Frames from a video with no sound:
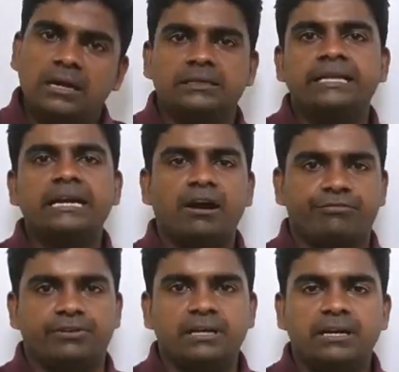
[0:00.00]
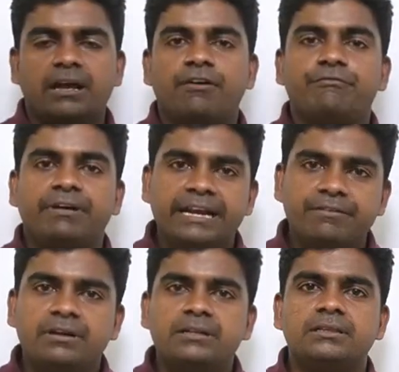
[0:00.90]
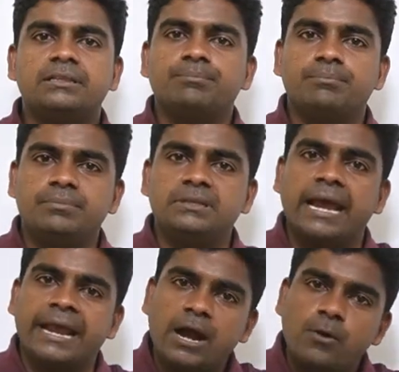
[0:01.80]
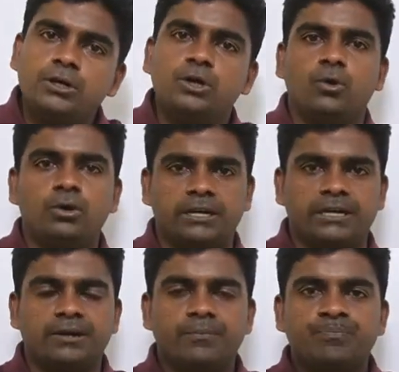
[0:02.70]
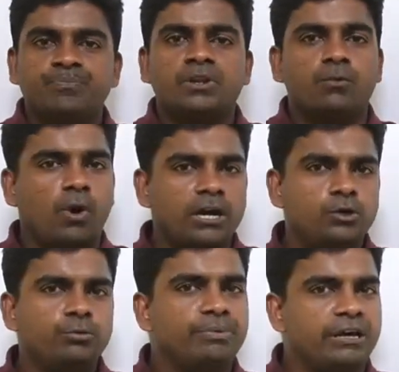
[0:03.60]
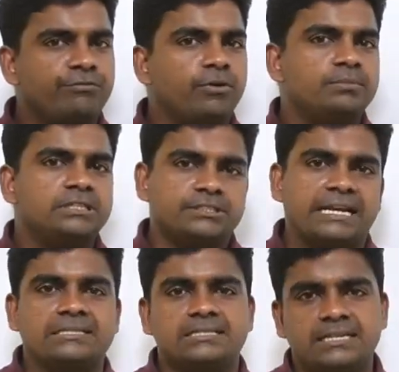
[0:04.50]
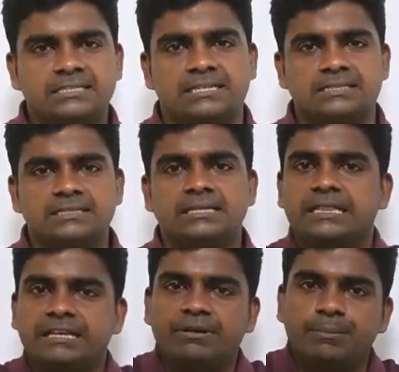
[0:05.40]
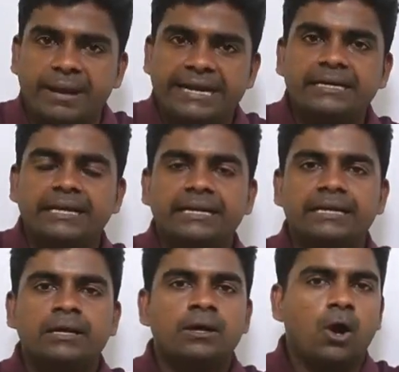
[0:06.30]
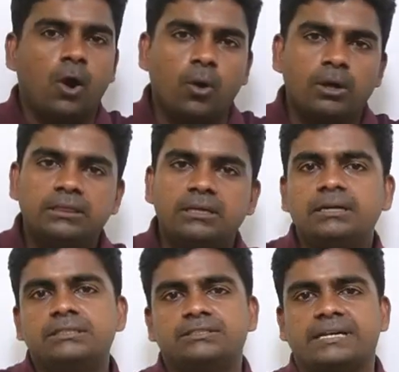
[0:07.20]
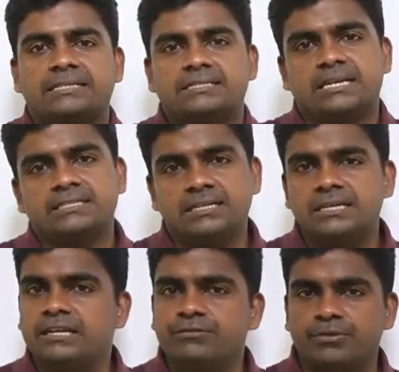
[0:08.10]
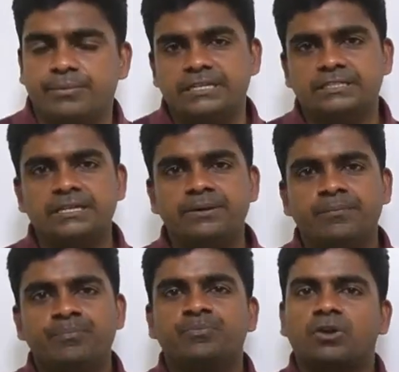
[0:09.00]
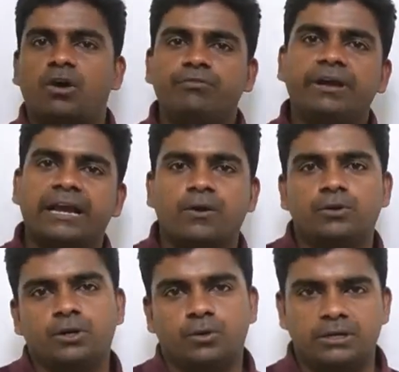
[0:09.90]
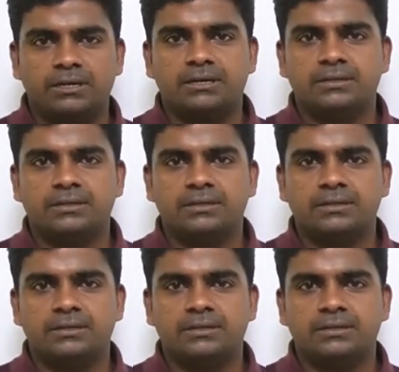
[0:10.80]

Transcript: Thereafter, whenever the account holder want to perform the transactions, they will maintain all the transaction information of account holder.